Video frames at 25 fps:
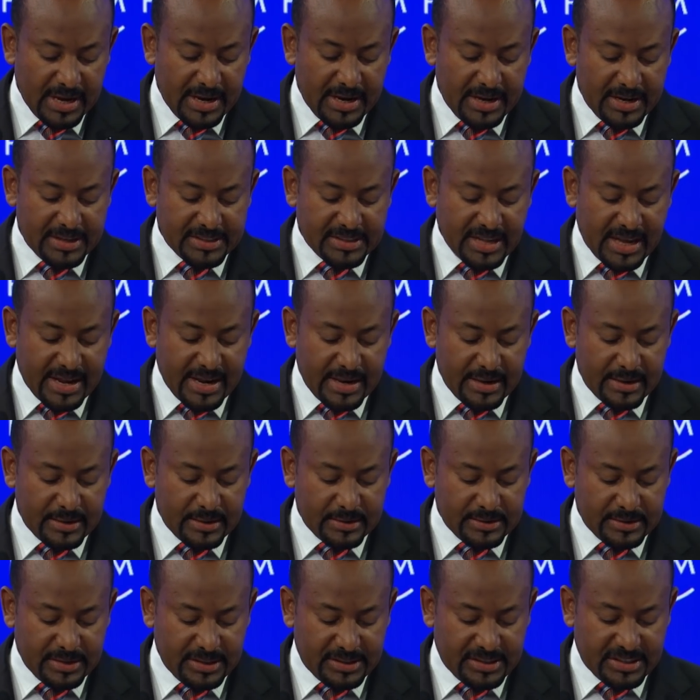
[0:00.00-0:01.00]
is
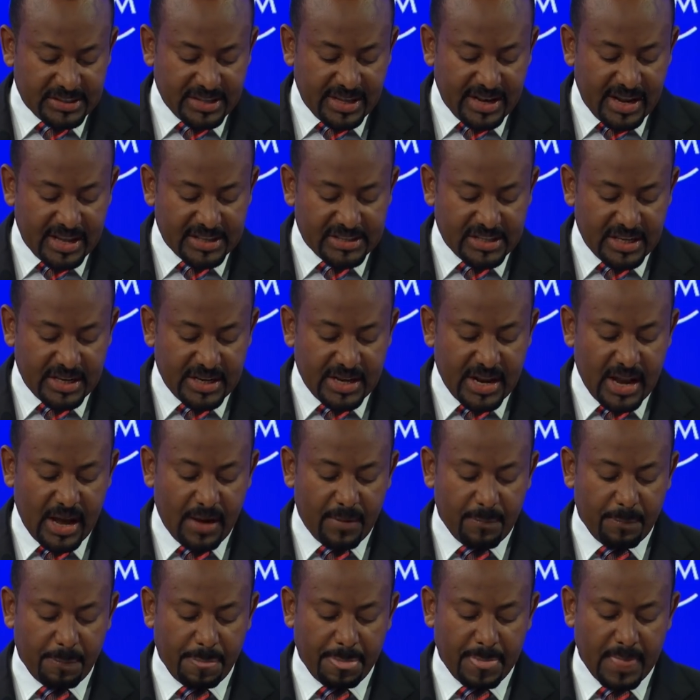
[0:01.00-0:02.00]
an
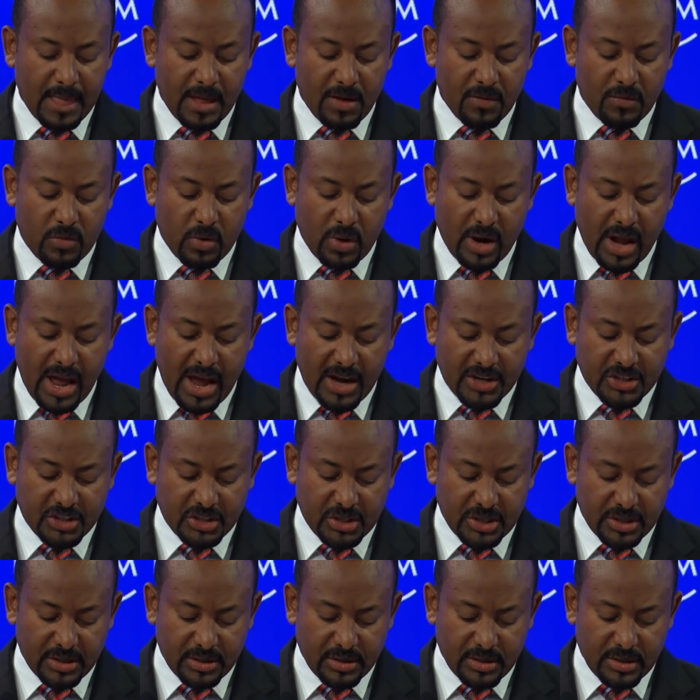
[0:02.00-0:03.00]
agenda for
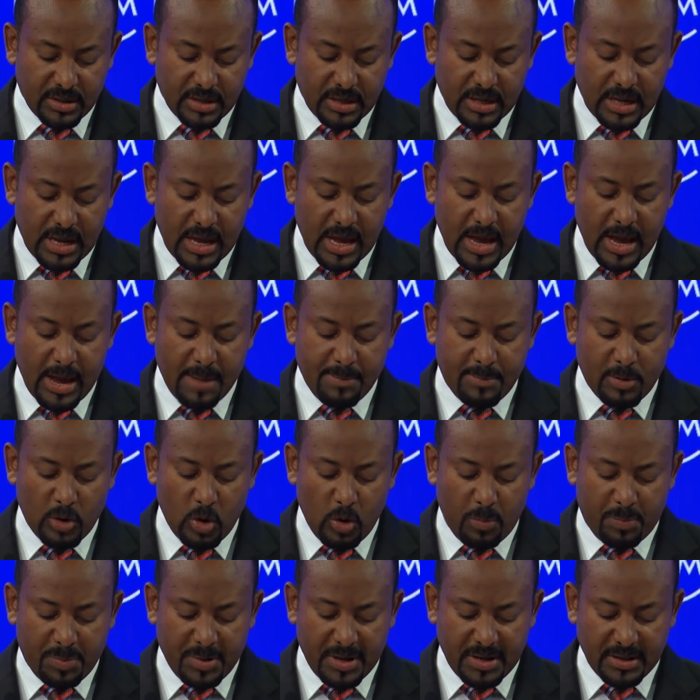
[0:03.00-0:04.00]
action, a
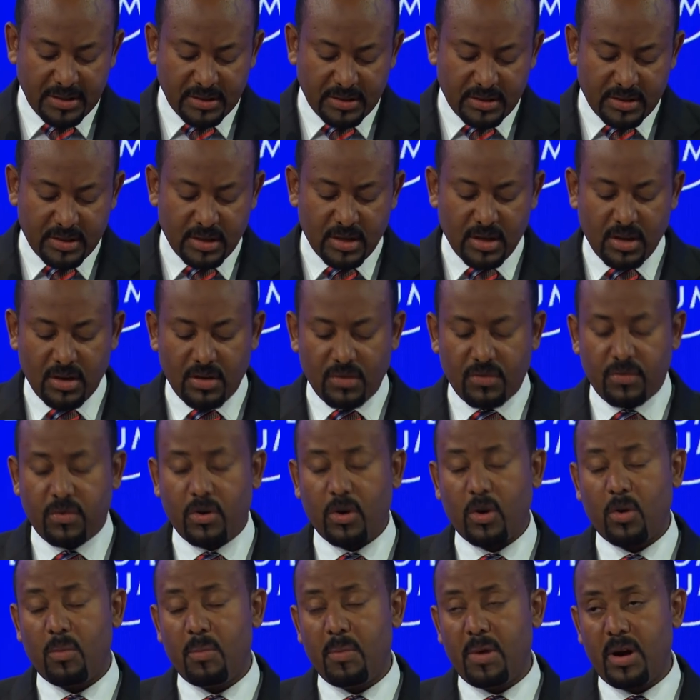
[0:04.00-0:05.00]
blueprint
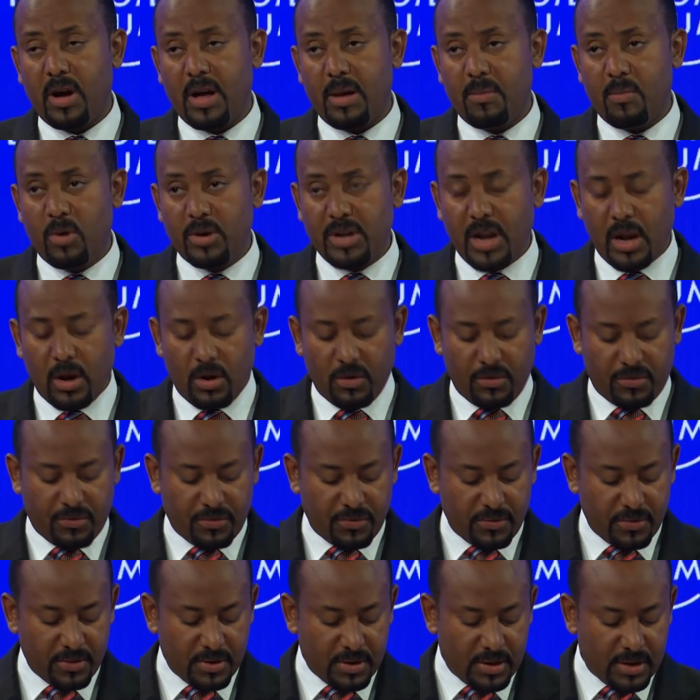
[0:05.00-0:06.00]
for a model
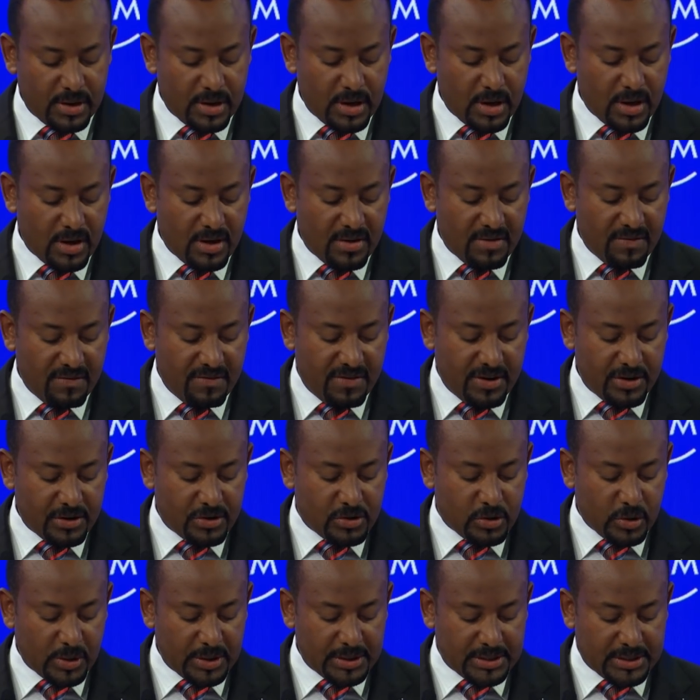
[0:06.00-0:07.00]
of
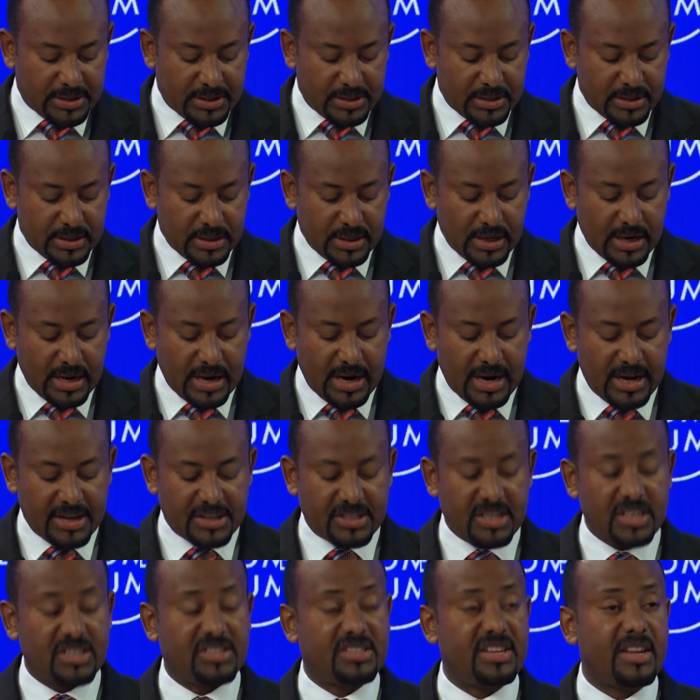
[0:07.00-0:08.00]
virtuous and
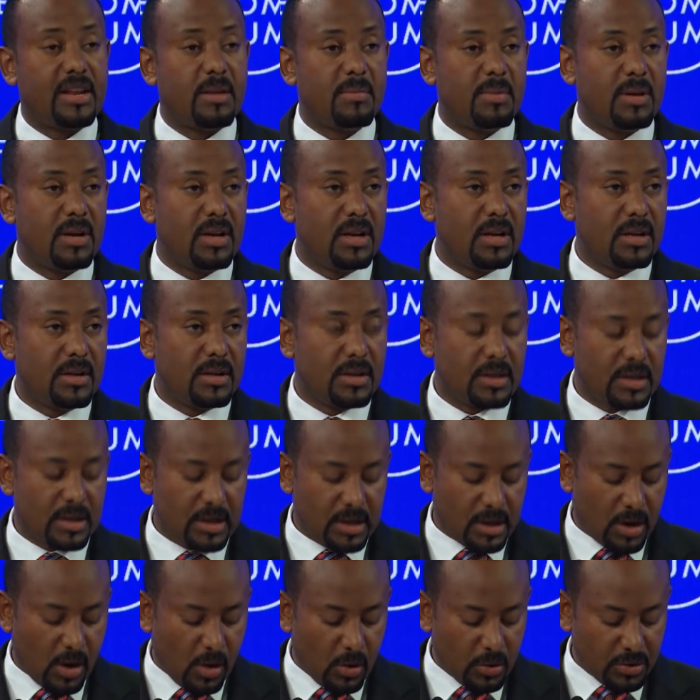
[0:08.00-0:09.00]
sustainable
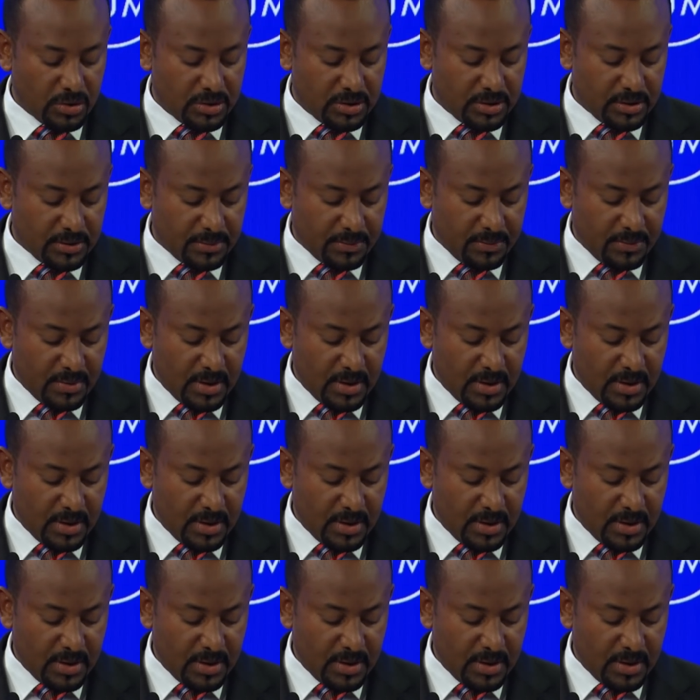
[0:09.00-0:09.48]
growth.